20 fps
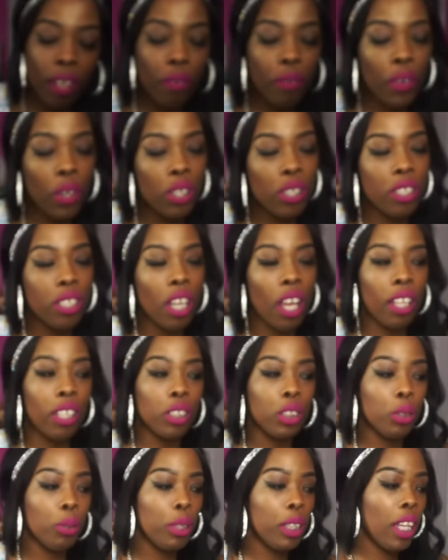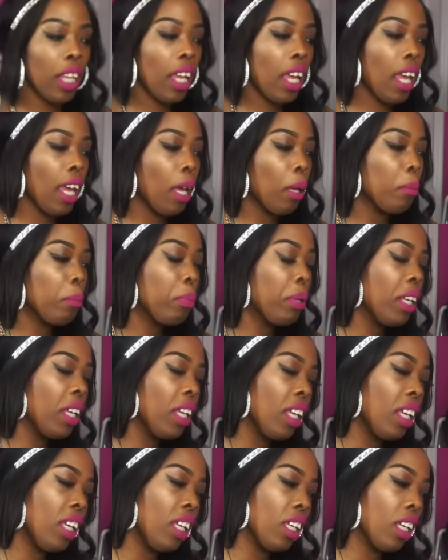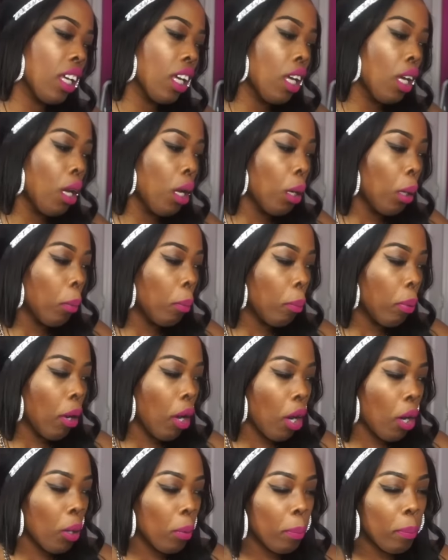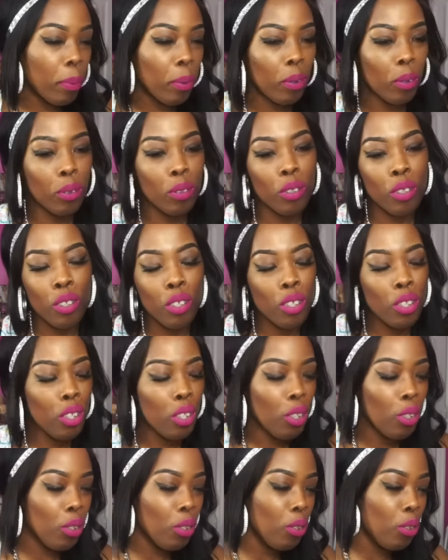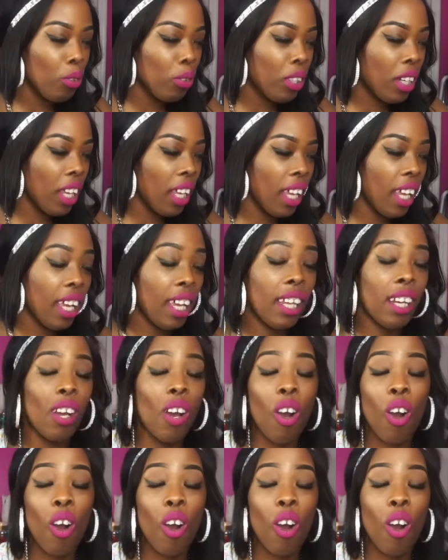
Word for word: that first Dollar Tree, they had pink, purple, nude. They had